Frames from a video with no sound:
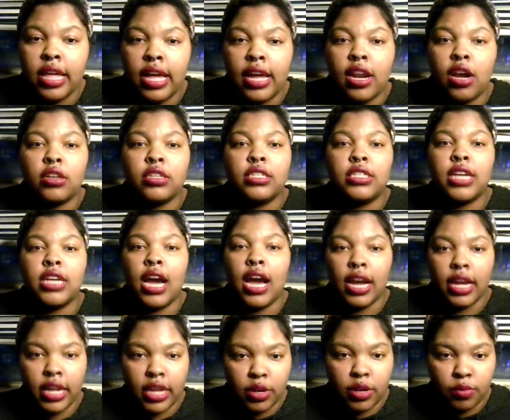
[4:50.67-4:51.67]
that are
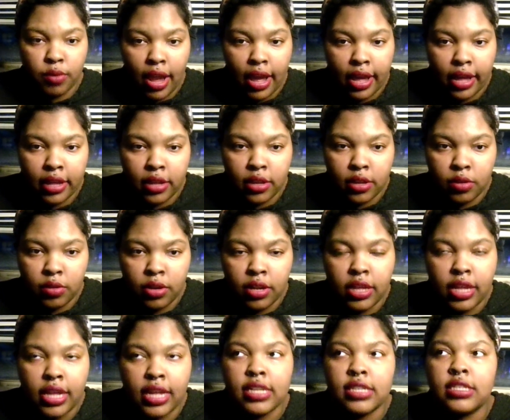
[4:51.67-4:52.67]
dying, right?
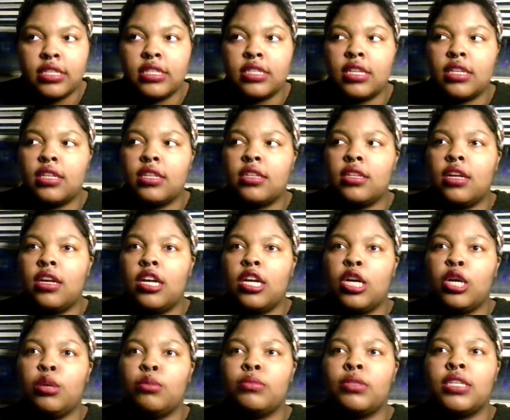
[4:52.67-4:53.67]
It's
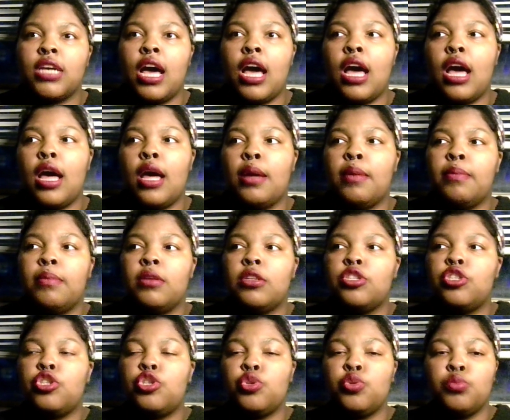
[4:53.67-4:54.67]
time
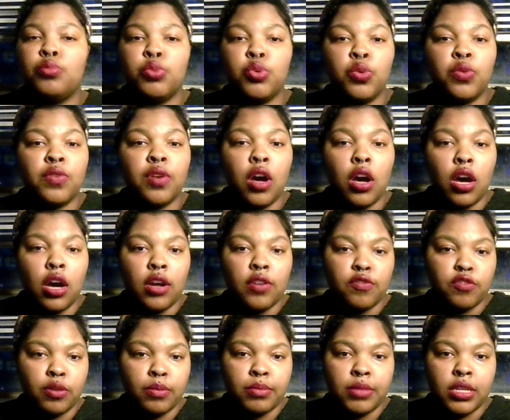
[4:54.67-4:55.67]
to move
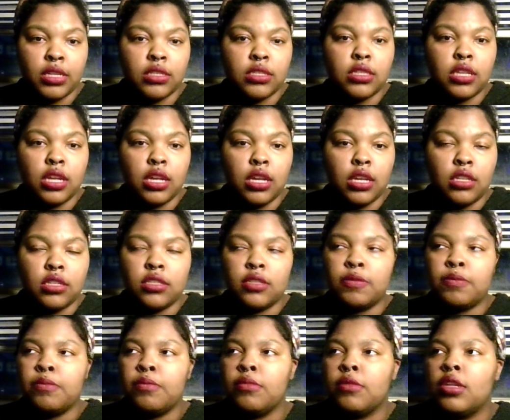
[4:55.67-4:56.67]
on from these
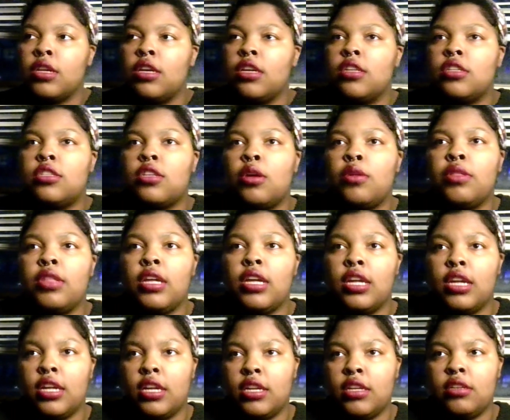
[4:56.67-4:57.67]
things. So
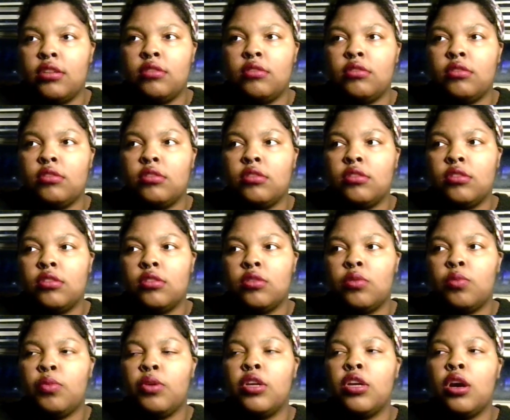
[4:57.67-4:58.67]
then
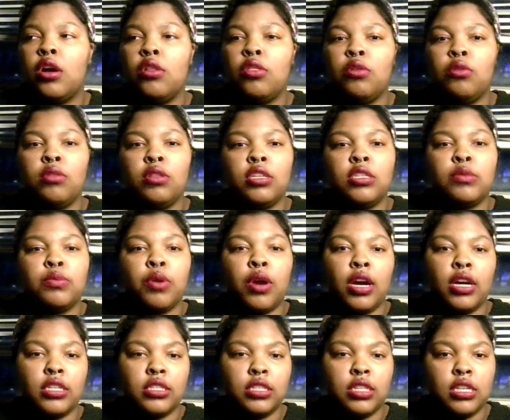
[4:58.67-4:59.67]
we go through this
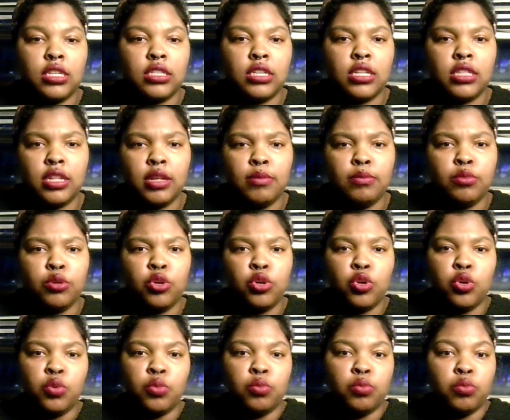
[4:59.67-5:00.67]
process and then
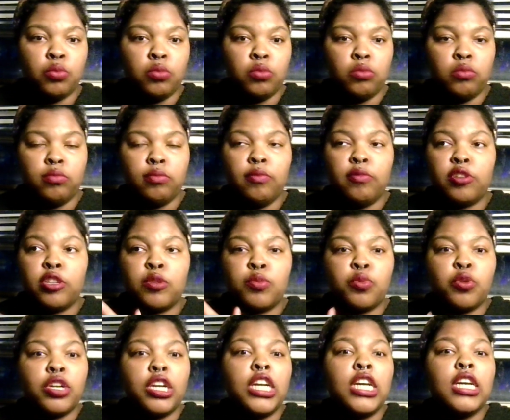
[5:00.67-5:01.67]
boom,
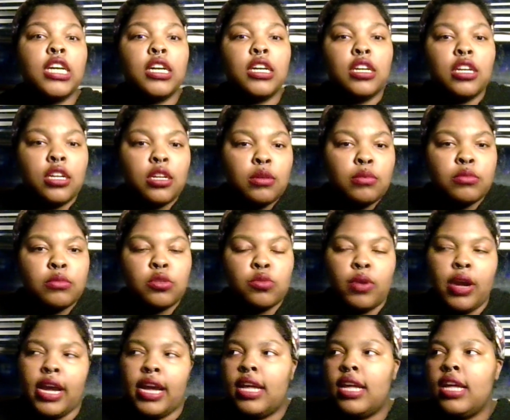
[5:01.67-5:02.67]
spring comes,
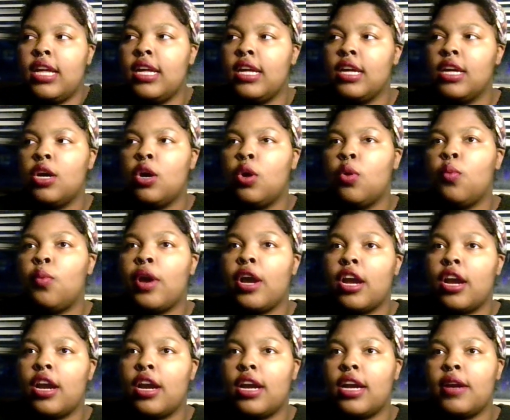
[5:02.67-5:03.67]
right?
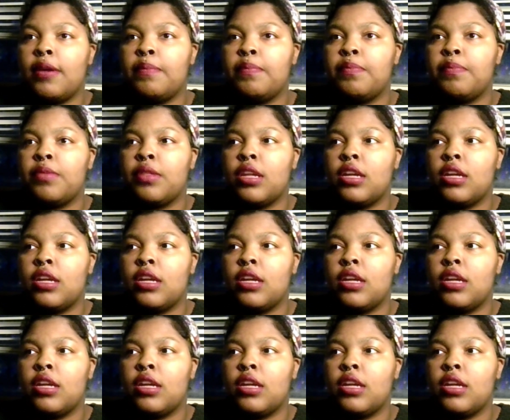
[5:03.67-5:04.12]
Where